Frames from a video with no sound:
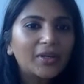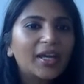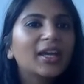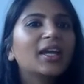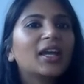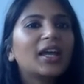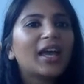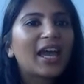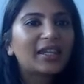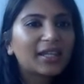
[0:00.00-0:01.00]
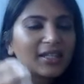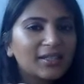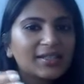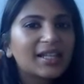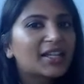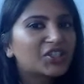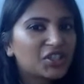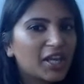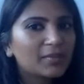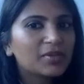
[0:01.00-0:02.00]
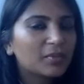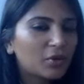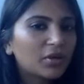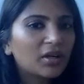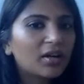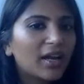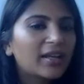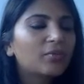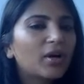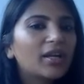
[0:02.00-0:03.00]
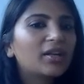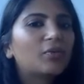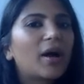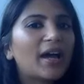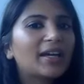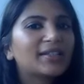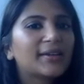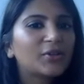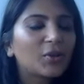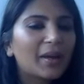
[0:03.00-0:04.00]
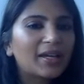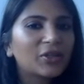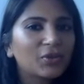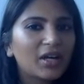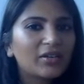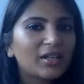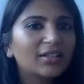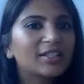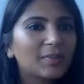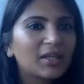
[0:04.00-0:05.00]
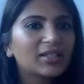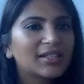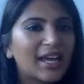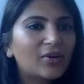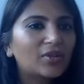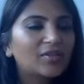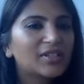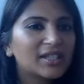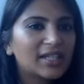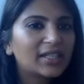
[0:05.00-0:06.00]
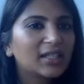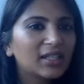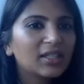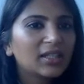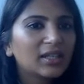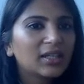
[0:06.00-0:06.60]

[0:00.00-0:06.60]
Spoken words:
Okay. And then /James Muir. And why I tell you about URL is because now all of a sudden